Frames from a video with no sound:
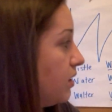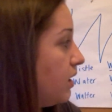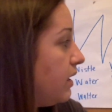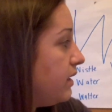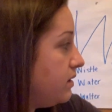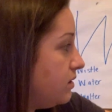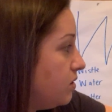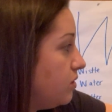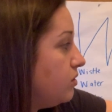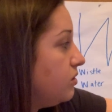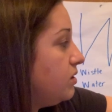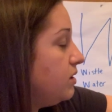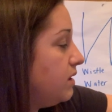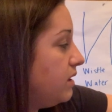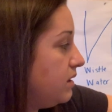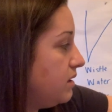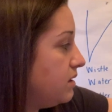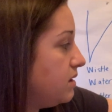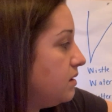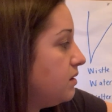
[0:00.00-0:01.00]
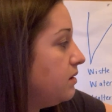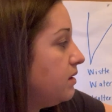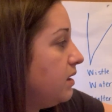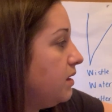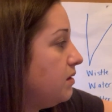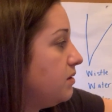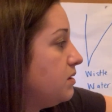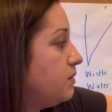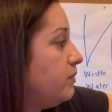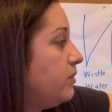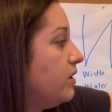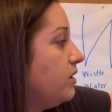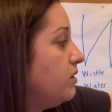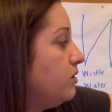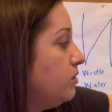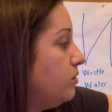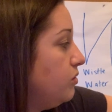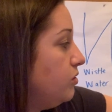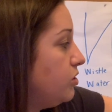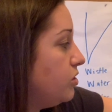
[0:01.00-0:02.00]
I told you, they spread
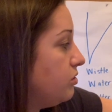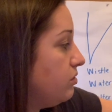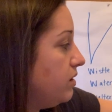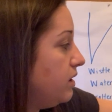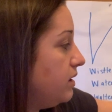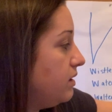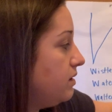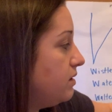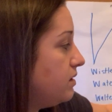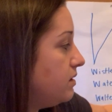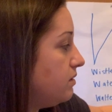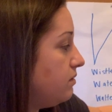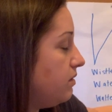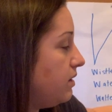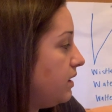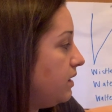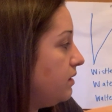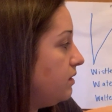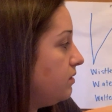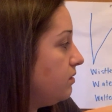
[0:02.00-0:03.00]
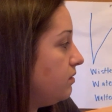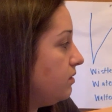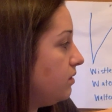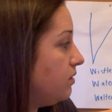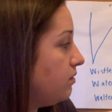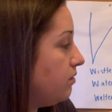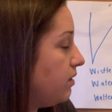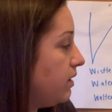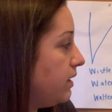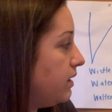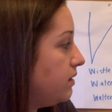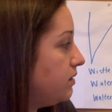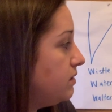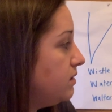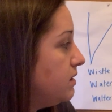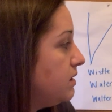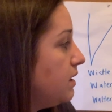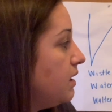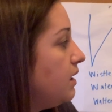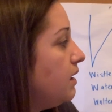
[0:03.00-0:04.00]
nutrients, right, through the ground.